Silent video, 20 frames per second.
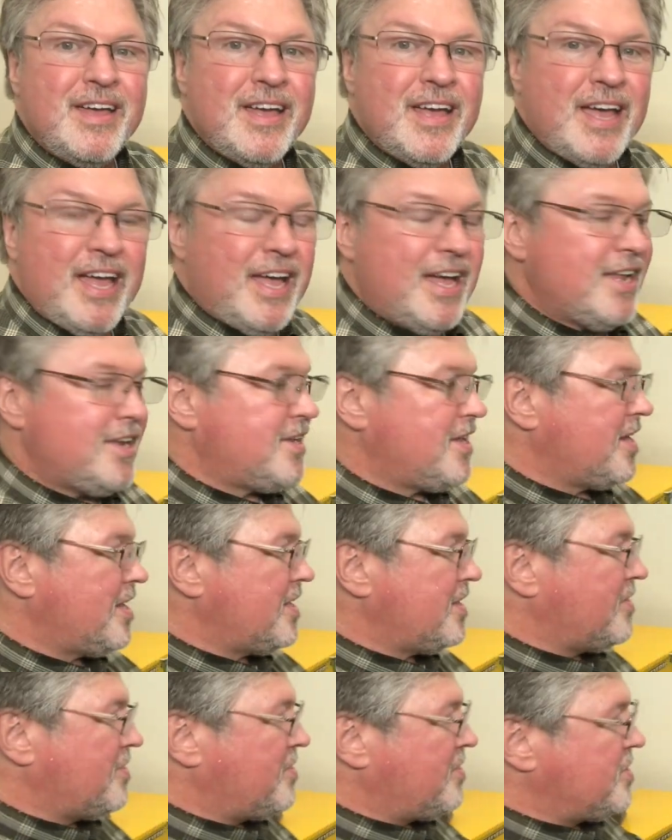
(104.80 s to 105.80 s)
And
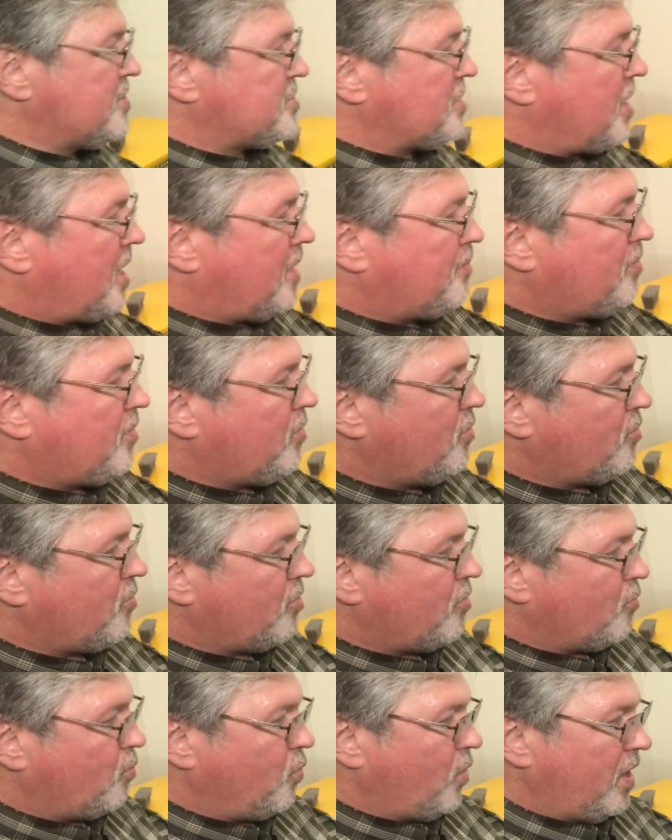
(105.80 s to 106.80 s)
this upper
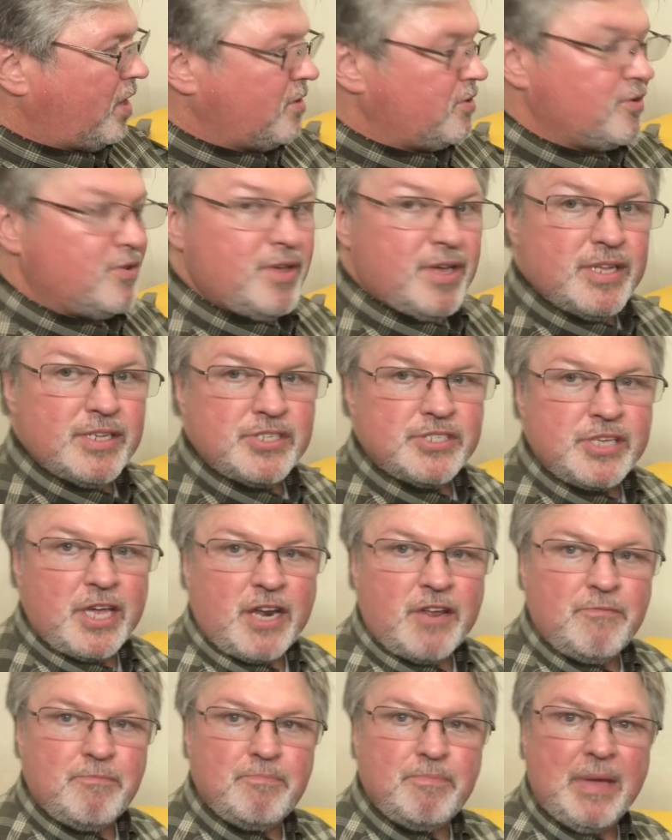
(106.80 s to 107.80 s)
wheel,
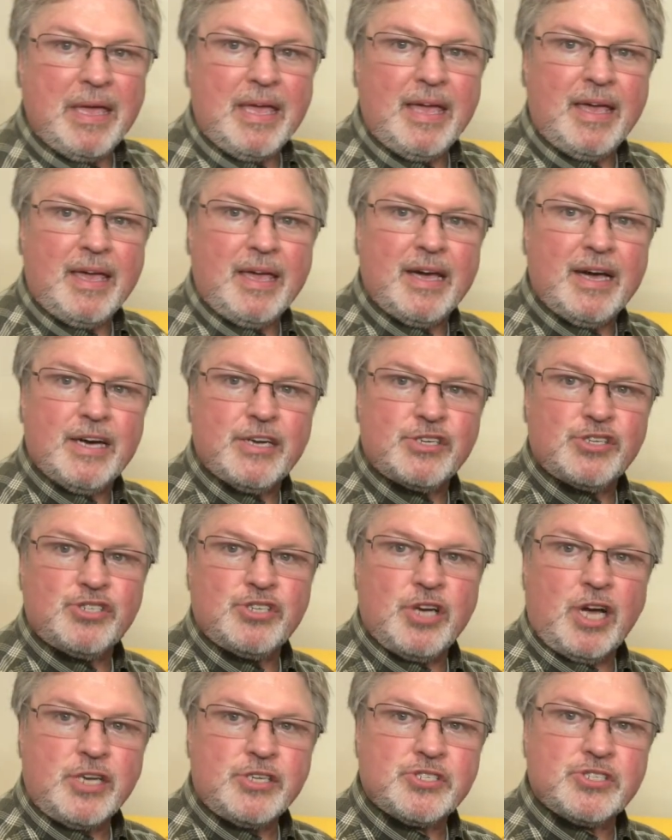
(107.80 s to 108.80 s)
instead of being
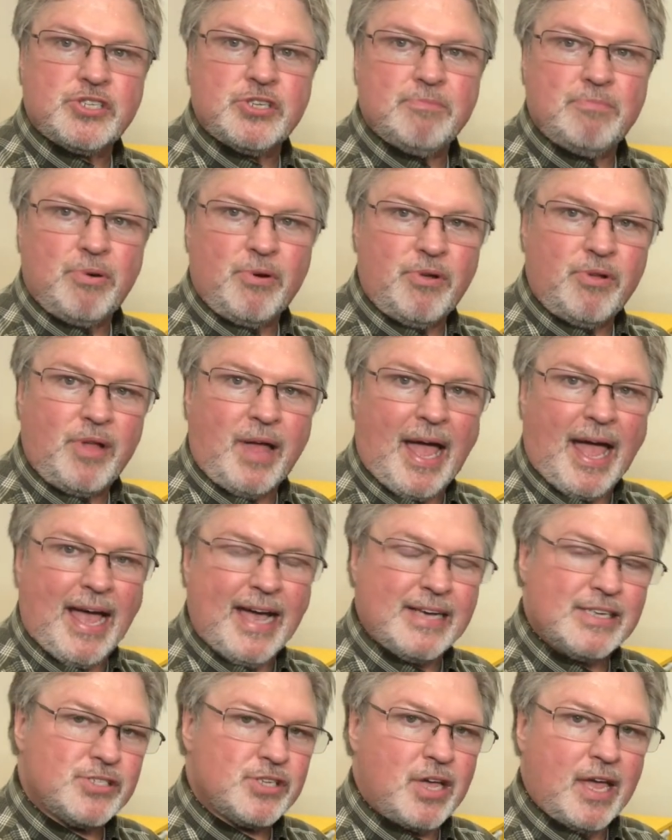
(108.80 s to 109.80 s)
adjustable
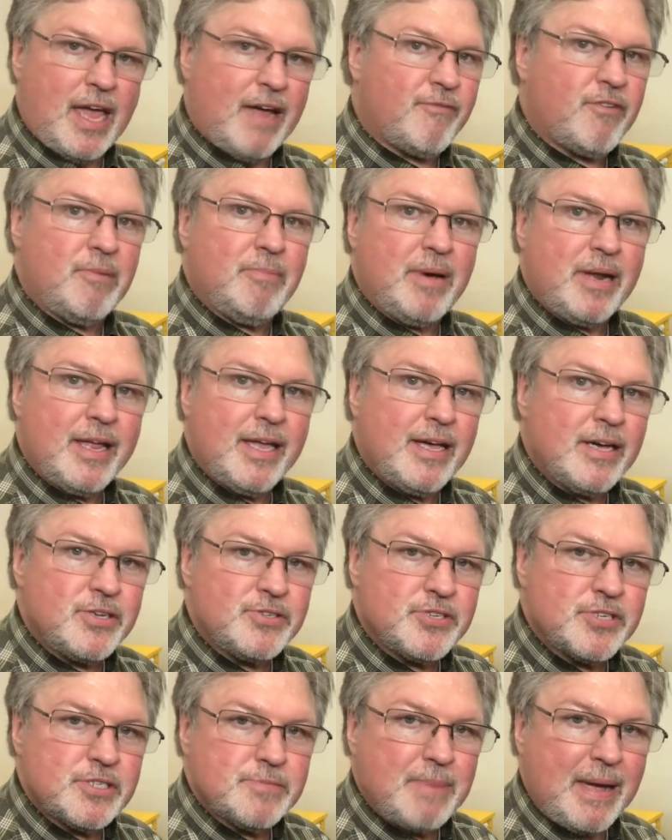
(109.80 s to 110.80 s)
as everybody
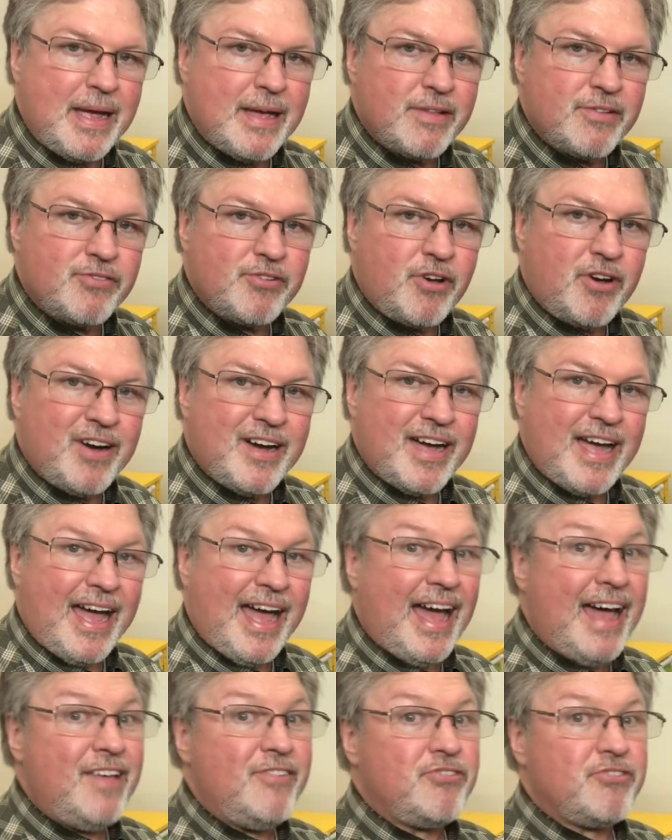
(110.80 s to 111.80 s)
else's bandsaw
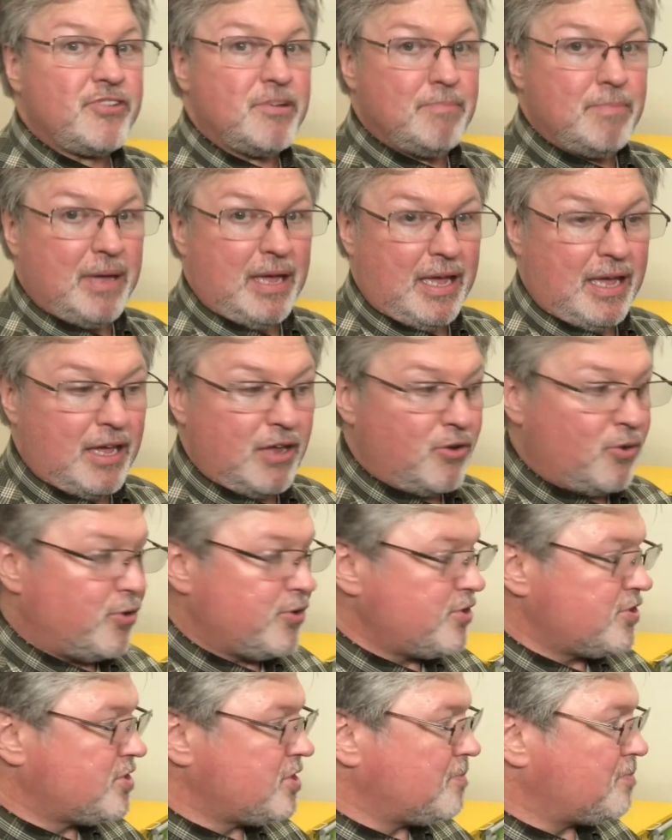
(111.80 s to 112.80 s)
has to be in
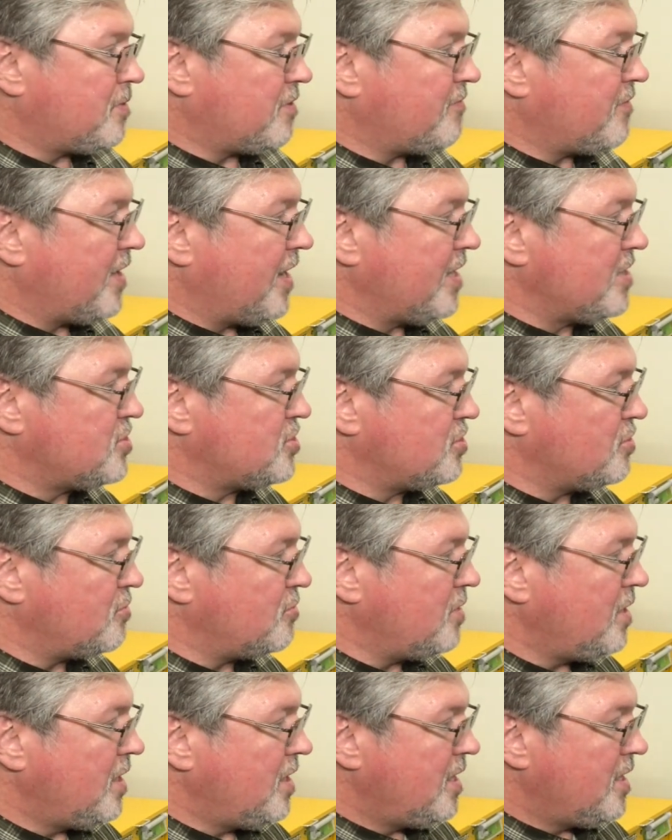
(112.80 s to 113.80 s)
order to provide
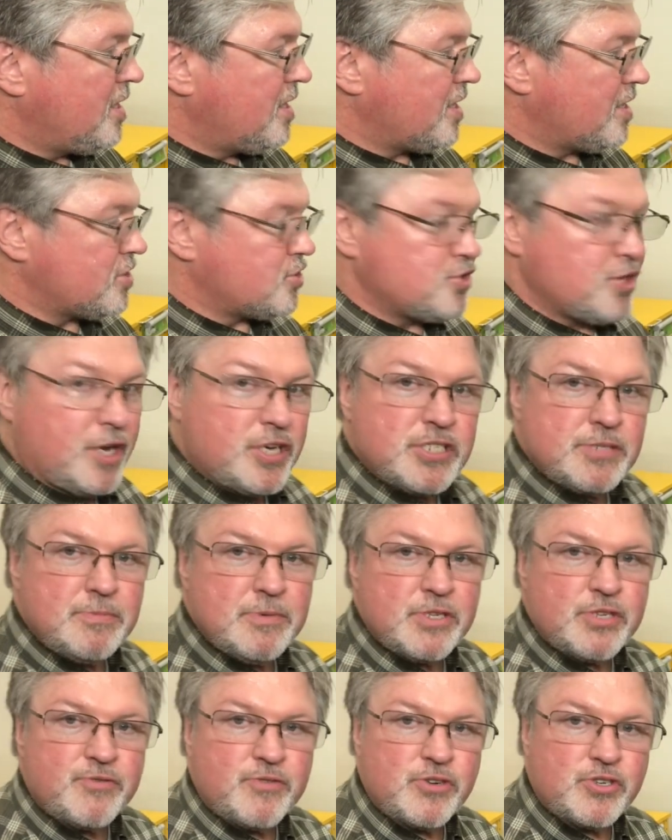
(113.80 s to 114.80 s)
you
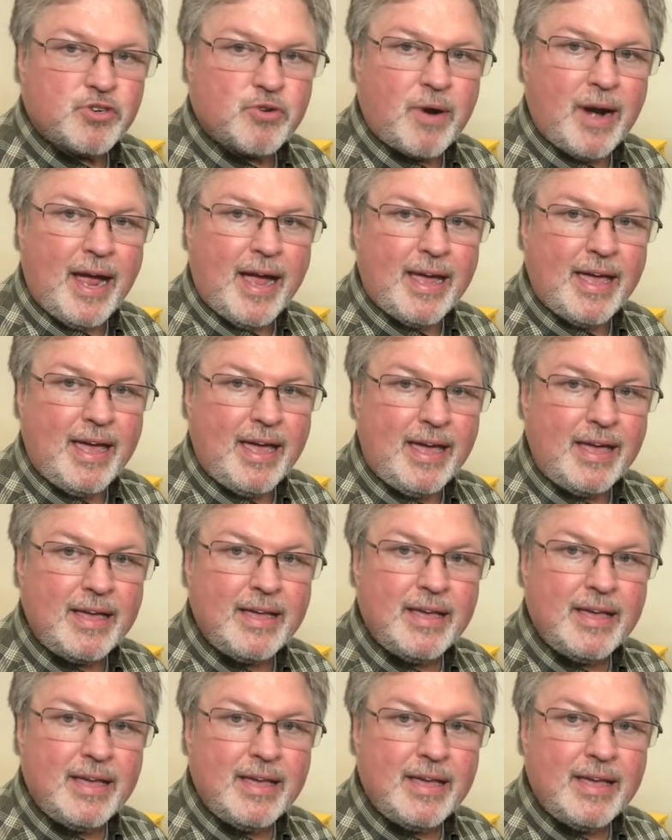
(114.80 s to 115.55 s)
adjustments for tracking,